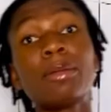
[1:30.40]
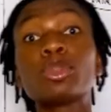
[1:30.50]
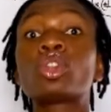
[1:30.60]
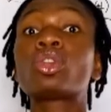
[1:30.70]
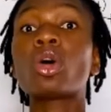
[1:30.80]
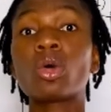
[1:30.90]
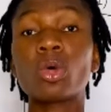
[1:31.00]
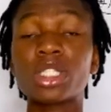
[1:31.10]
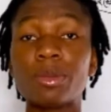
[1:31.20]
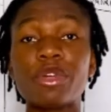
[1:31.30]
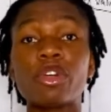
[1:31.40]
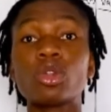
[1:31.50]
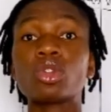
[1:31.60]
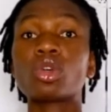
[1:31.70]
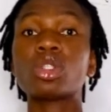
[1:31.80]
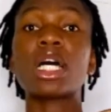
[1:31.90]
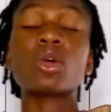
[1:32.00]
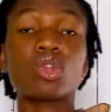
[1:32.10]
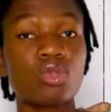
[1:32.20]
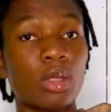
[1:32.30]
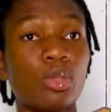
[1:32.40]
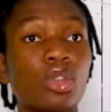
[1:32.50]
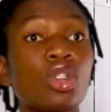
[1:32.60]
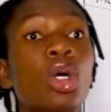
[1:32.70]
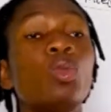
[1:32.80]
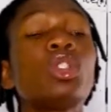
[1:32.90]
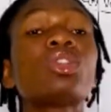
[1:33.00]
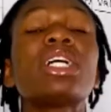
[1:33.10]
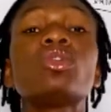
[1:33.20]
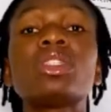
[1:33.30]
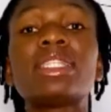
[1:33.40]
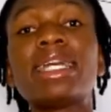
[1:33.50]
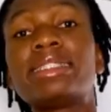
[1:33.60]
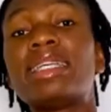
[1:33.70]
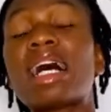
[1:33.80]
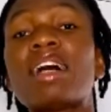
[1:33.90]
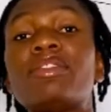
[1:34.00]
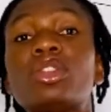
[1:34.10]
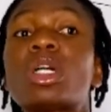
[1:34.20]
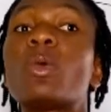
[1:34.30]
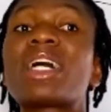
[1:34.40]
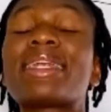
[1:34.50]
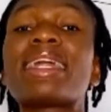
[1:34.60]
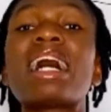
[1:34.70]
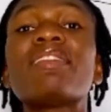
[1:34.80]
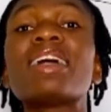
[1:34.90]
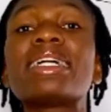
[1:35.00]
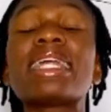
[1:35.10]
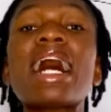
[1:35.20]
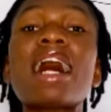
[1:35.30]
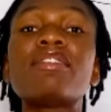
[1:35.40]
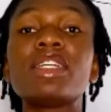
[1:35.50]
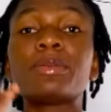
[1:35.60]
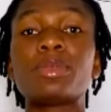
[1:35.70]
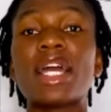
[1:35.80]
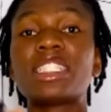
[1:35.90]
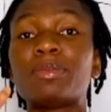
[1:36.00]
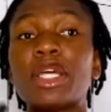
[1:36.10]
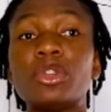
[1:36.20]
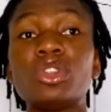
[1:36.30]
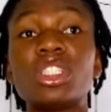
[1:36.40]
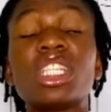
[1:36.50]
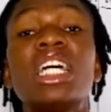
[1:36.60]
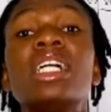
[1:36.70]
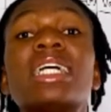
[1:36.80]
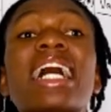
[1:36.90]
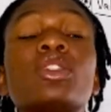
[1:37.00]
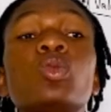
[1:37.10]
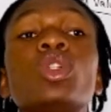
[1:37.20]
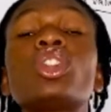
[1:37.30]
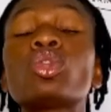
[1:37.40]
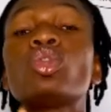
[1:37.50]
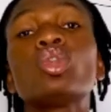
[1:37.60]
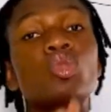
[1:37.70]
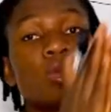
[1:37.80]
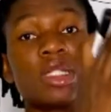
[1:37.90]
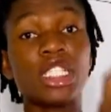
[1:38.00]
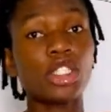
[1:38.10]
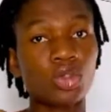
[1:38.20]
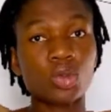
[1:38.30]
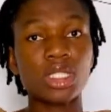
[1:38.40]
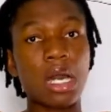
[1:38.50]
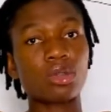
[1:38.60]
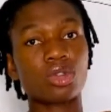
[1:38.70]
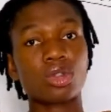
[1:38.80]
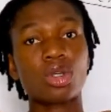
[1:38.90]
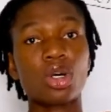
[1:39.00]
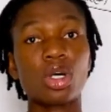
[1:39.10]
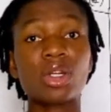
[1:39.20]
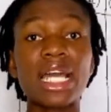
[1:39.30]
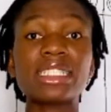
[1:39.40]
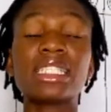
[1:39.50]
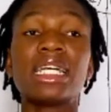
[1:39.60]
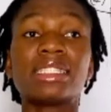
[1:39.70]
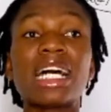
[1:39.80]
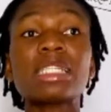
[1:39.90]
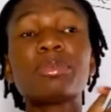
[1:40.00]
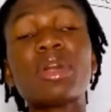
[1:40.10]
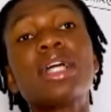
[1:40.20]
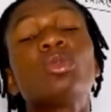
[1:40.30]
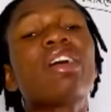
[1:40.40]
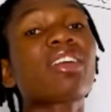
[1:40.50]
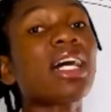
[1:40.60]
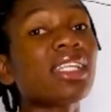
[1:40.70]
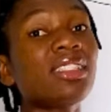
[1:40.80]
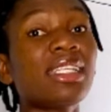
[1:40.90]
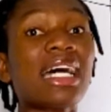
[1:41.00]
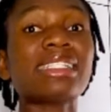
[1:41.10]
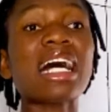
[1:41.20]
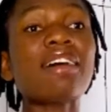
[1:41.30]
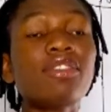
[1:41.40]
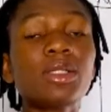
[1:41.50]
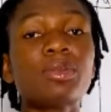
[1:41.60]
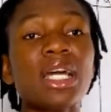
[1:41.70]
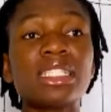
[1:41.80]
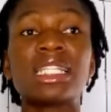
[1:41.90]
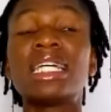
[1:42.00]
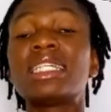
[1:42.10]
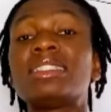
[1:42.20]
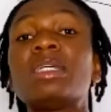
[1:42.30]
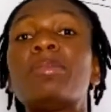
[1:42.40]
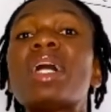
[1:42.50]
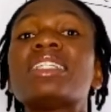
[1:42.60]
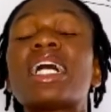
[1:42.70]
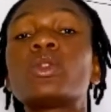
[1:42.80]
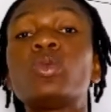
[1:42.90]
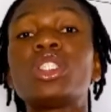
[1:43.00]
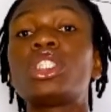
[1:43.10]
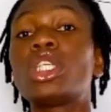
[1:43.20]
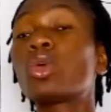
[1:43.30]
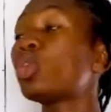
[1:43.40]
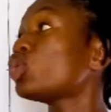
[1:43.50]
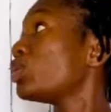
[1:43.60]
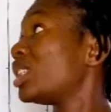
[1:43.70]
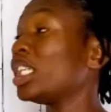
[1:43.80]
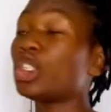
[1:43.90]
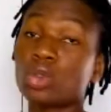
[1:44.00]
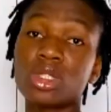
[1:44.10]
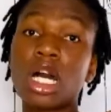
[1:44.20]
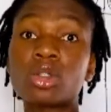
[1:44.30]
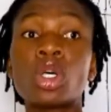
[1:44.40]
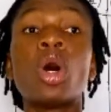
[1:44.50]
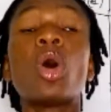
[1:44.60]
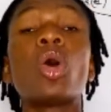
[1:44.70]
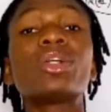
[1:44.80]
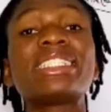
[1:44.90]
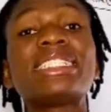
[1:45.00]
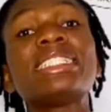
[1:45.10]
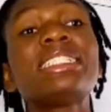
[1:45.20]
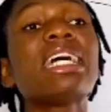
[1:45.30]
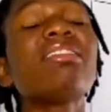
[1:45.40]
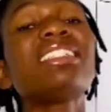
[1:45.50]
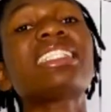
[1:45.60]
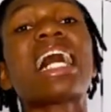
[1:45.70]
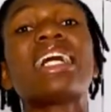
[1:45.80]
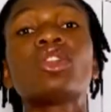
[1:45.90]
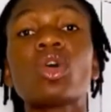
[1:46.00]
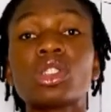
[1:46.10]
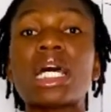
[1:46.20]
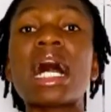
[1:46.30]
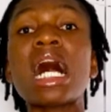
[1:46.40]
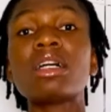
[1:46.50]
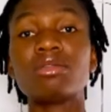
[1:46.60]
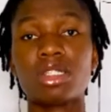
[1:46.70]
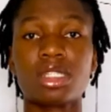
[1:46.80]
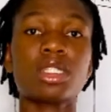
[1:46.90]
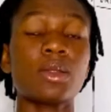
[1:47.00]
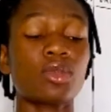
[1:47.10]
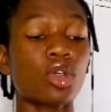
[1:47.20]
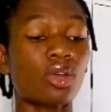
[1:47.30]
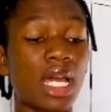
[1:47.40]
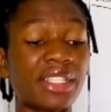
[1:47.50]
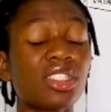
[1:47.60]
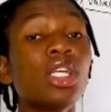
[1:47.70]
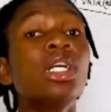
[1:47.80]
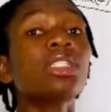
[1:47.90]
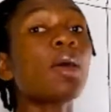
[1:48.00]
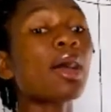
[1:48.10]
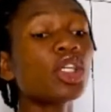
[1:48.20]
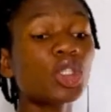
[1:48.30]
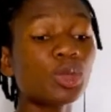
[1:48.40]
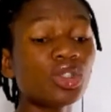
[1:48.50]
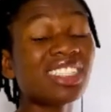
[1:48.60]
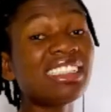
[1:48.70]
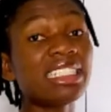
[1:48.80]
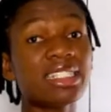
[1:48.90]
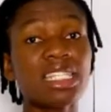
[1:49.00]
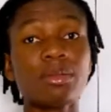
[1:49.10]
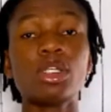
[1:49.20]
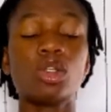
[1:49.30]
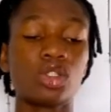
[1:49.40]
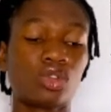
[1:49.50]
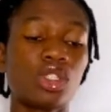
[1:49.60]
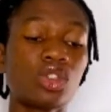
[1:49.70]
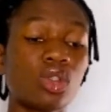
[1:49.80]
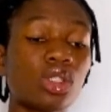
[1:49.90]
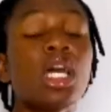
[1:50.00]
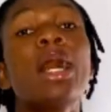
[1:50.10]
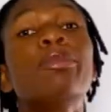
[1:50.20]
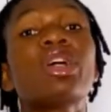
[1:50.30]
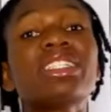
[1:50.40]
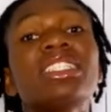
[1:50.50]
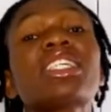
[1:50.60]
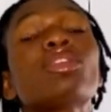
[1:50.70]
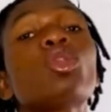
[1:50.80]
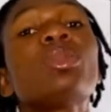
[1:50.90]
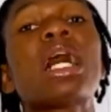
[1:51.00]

store, okay, before those other goods were bought. We try to take the average so we can have an average price per unit at which goods will be issued out. All right, that price we have calculated, that average price, is the price at which the goods will be issued out until there is another receipt. All right, now we're going to be using the same illustration, but in this case we'll be